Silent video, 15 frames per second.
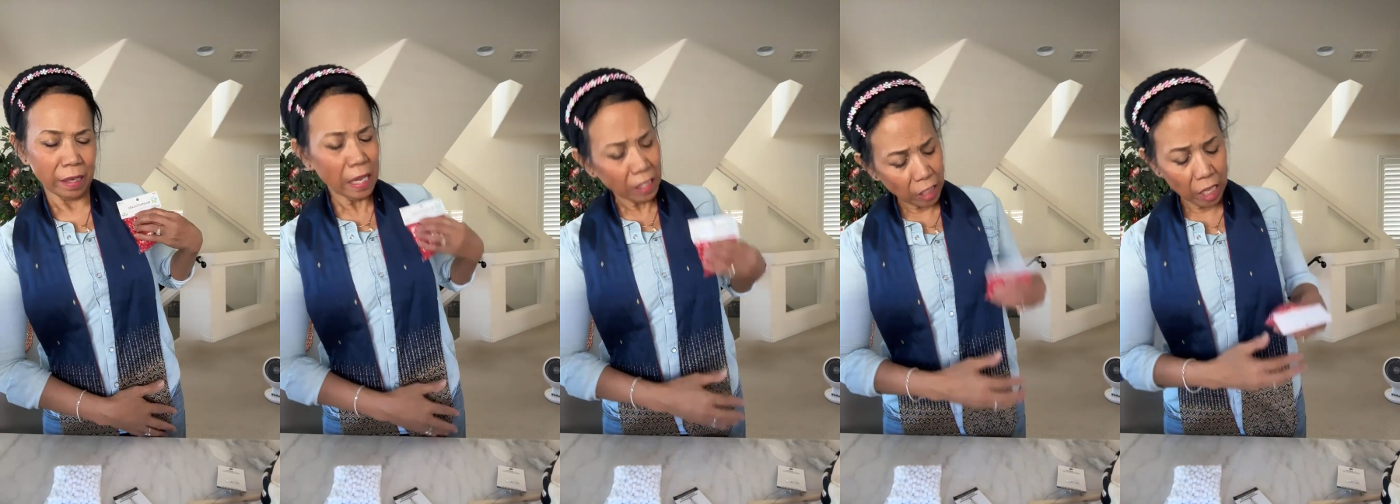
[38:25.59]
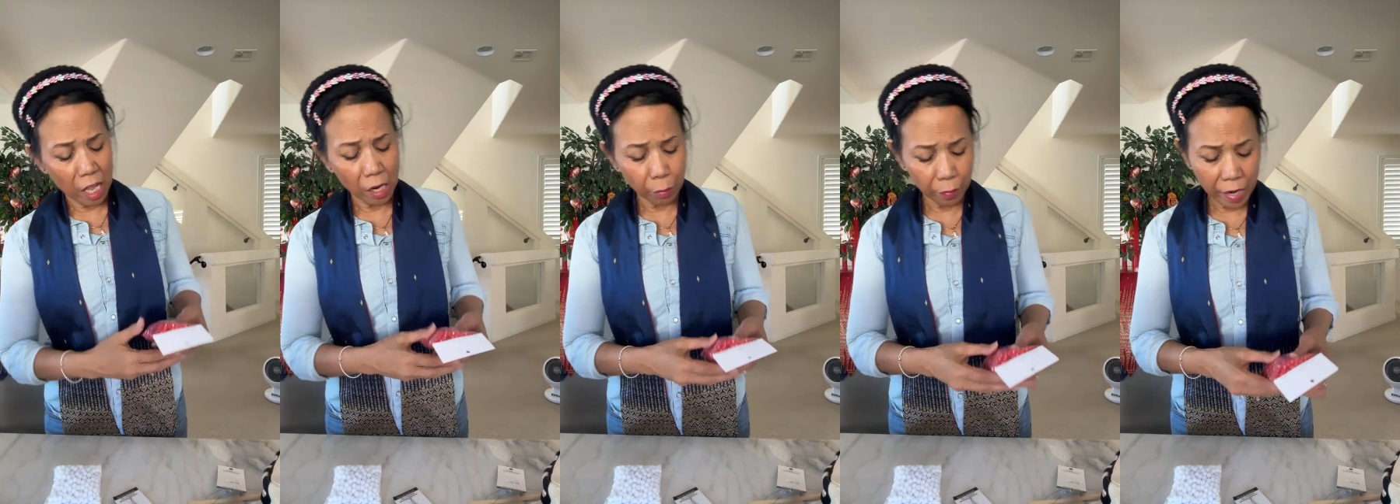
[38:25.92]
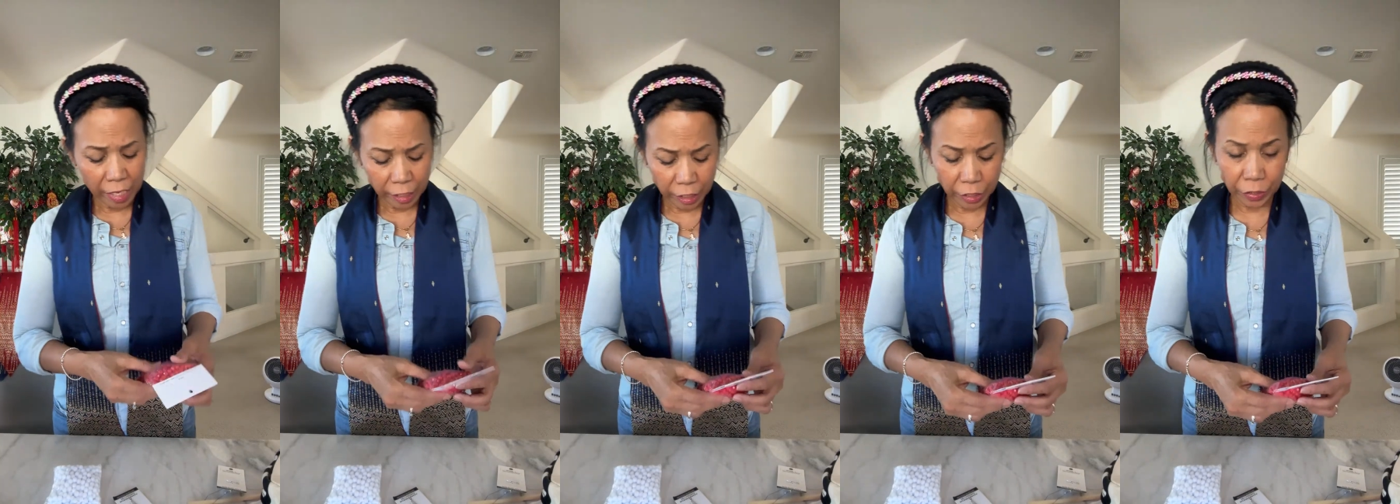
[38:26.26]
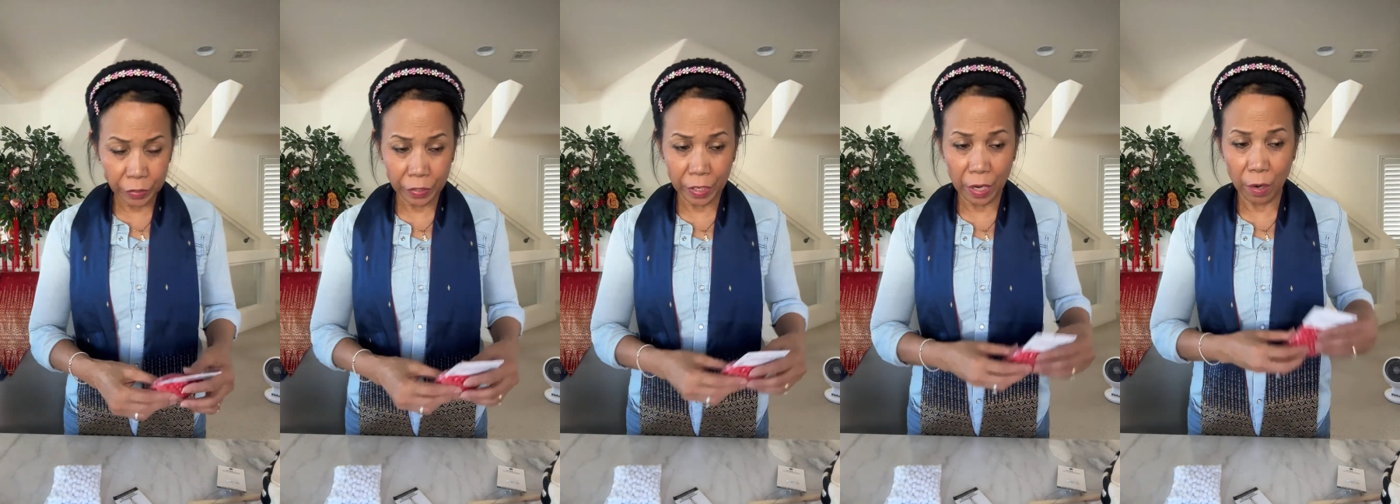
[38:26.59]
That's a lot of work
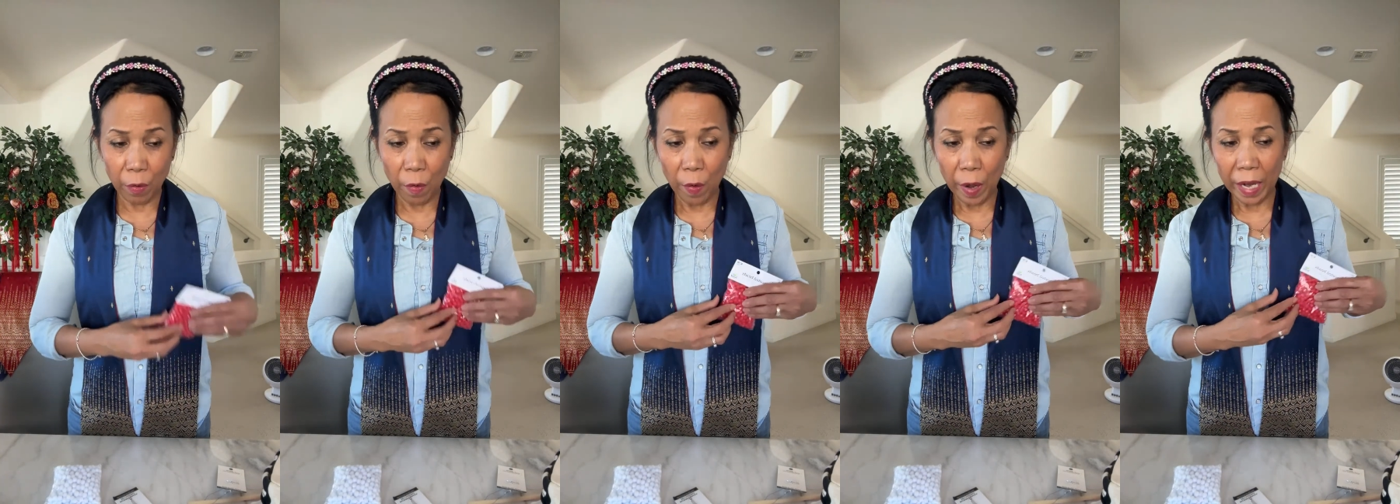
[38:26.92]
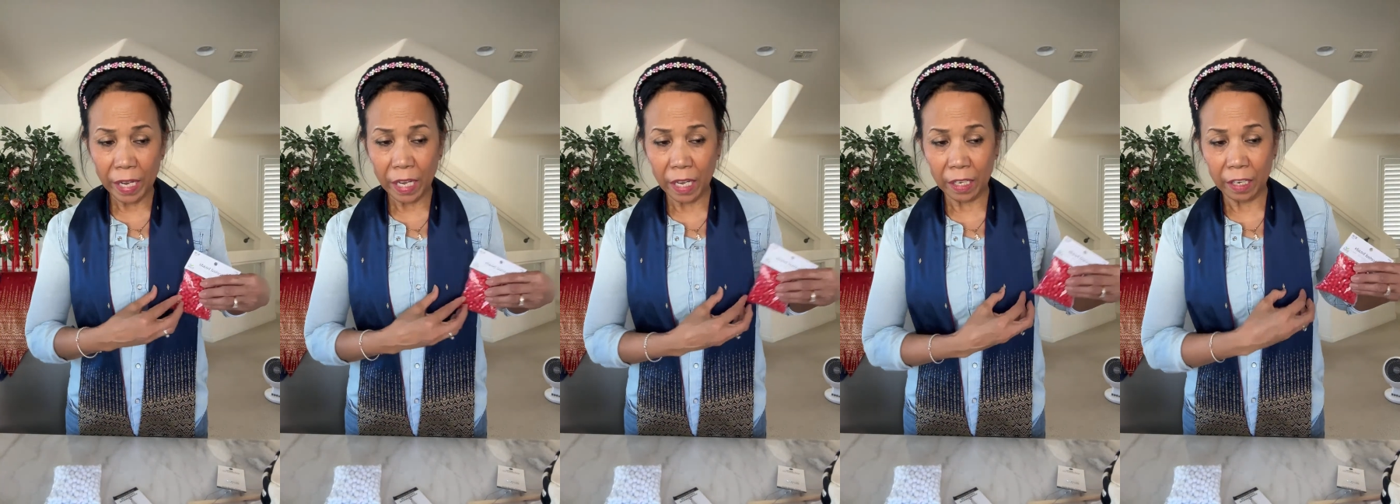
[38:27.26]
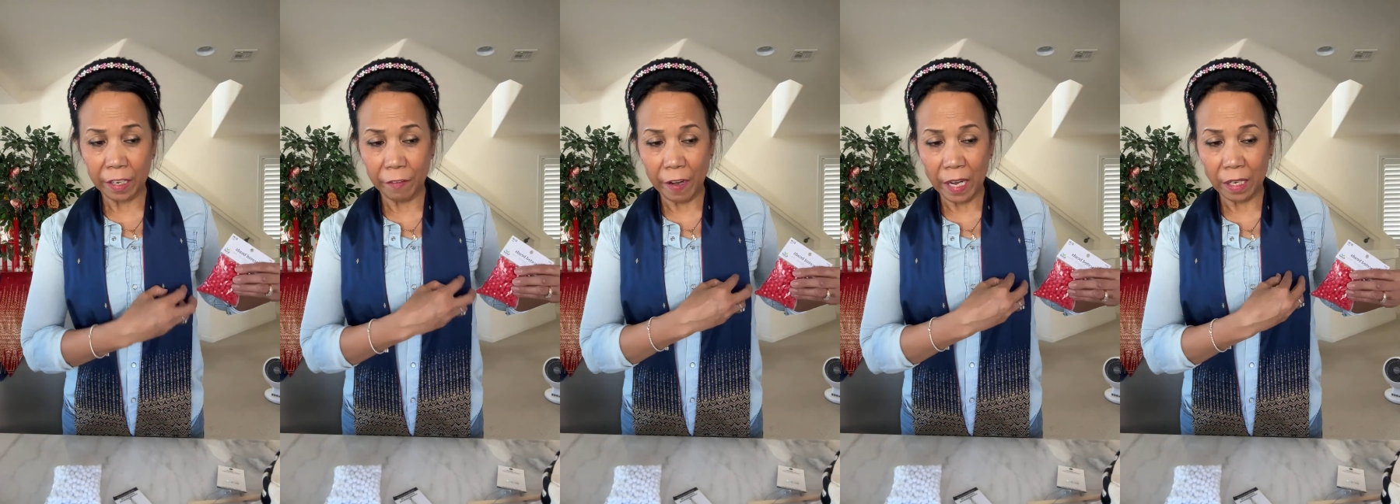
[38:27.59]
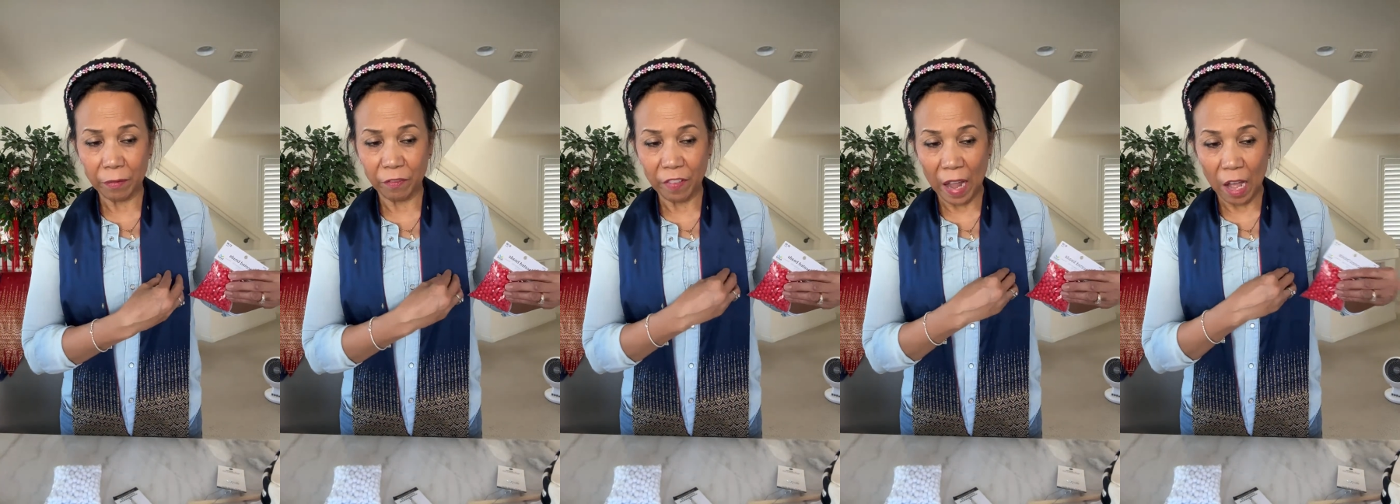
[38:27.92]
too, or I can create
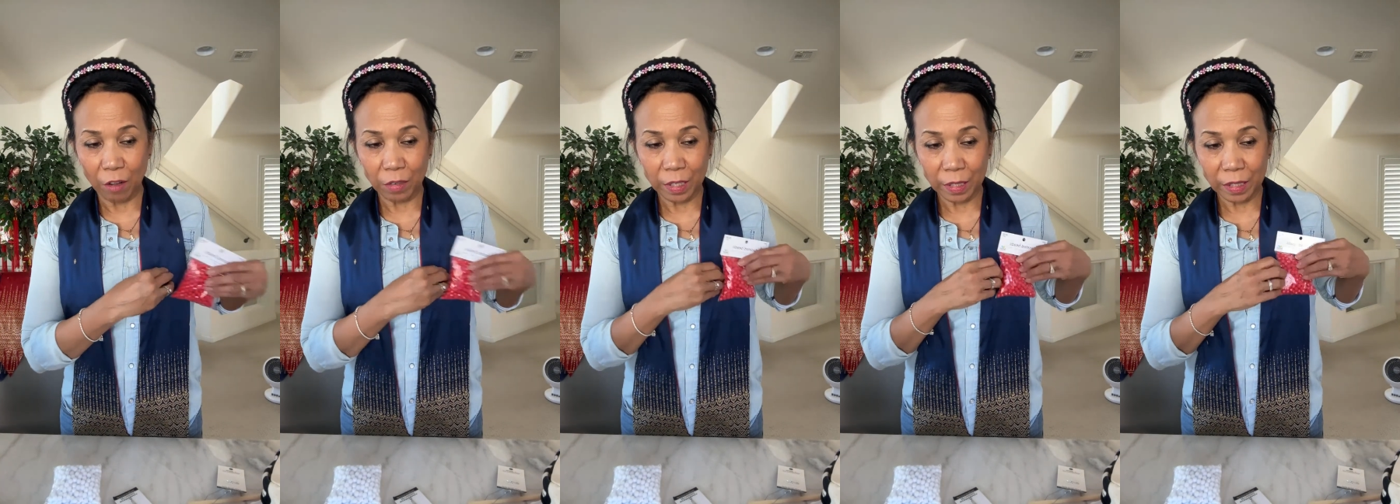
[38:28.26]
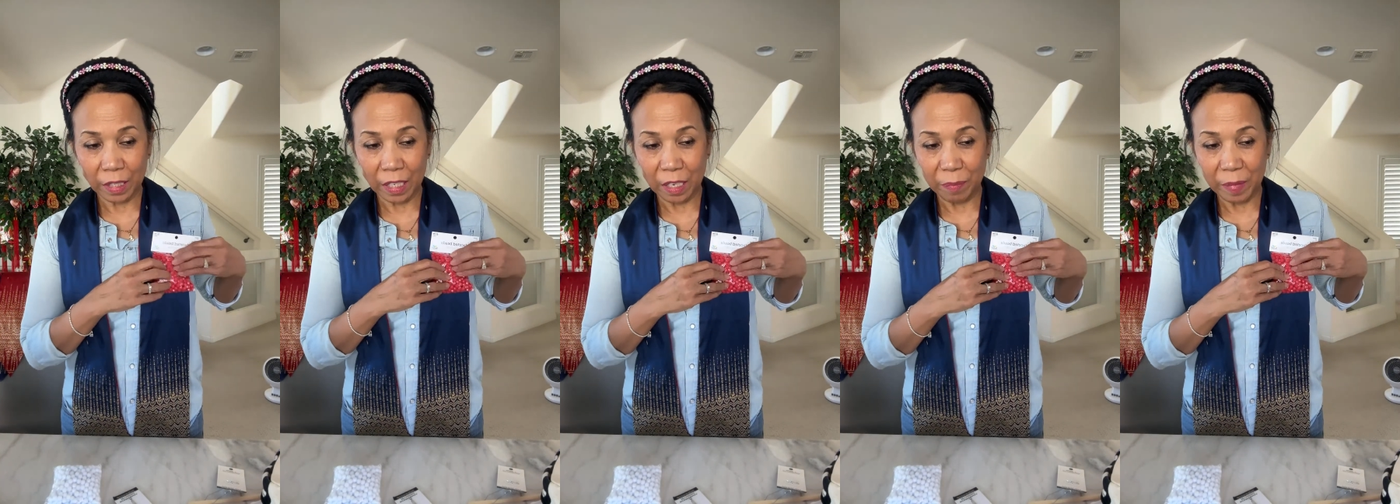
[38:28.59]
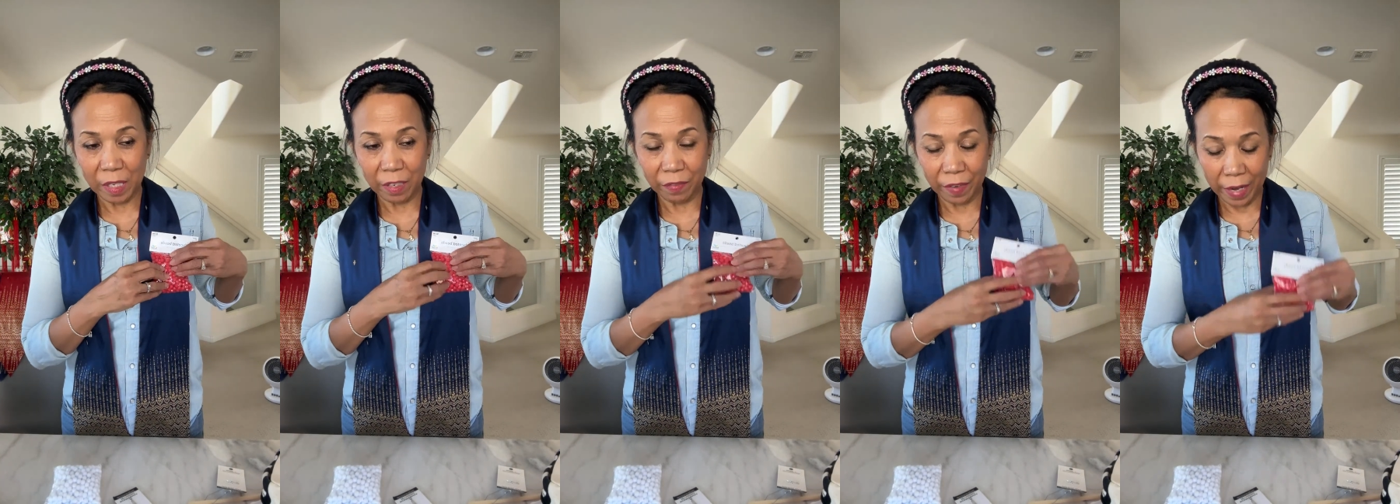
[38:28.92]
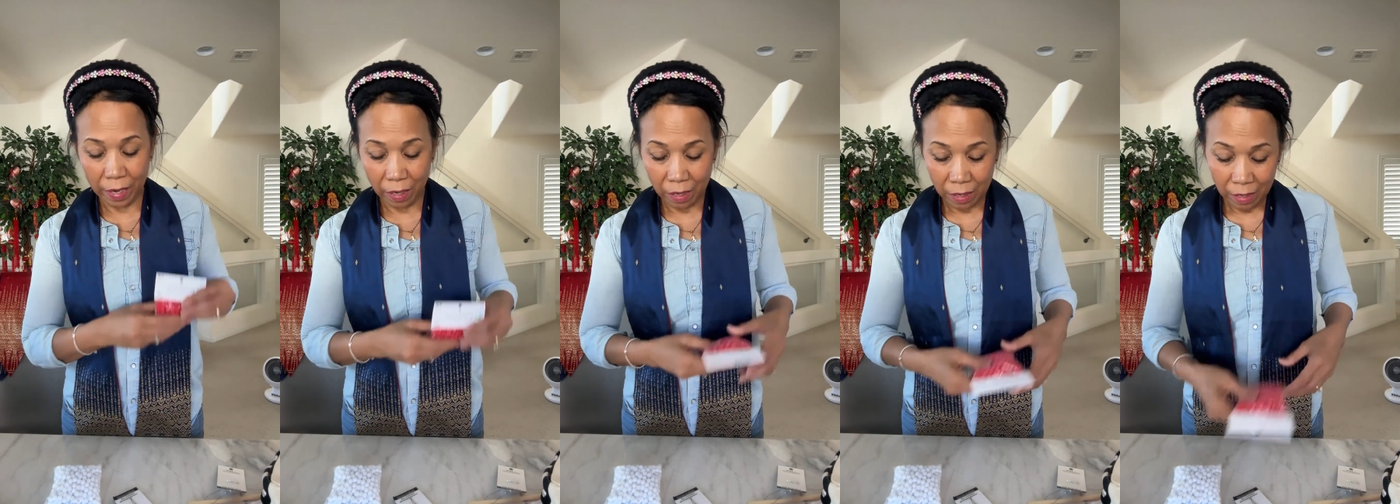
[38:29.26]
flowers in the middle of it